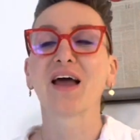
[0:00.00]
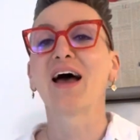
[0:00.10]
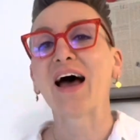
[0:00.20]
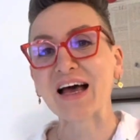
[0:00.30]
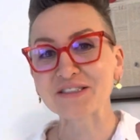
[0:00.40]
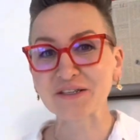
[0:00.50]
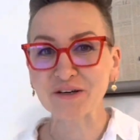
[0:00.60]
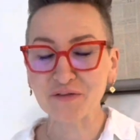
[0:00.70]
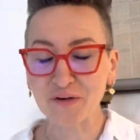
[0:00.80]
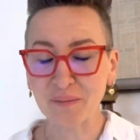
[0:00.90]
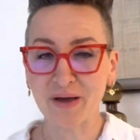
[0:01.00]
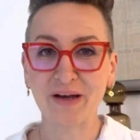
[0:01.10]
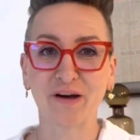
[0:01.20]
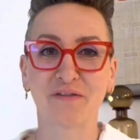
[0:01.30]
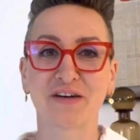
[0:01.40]
As you know, for
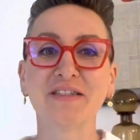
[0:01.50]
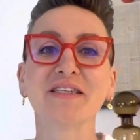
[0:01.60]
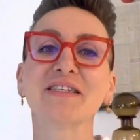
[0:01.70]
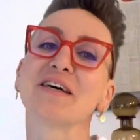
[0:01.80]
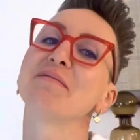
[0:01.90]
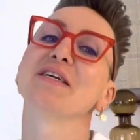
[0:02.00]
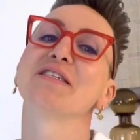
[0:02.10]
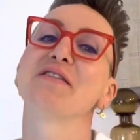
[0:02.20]
many of us, summer is